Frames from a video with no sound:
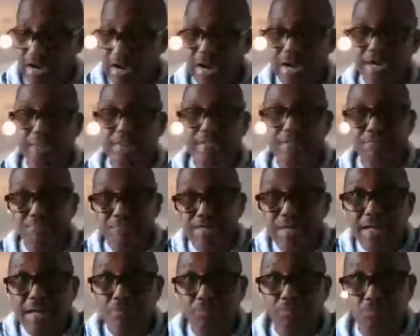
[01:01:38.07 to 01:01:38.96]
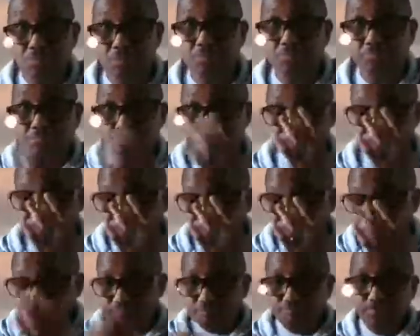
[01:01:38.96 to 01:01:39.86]
And the people
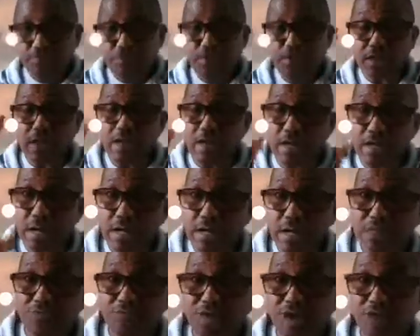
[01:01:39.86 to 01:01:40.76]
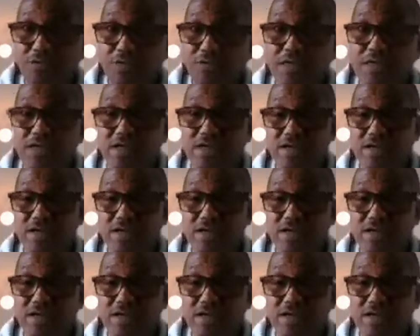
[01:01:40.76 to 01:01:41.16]
involved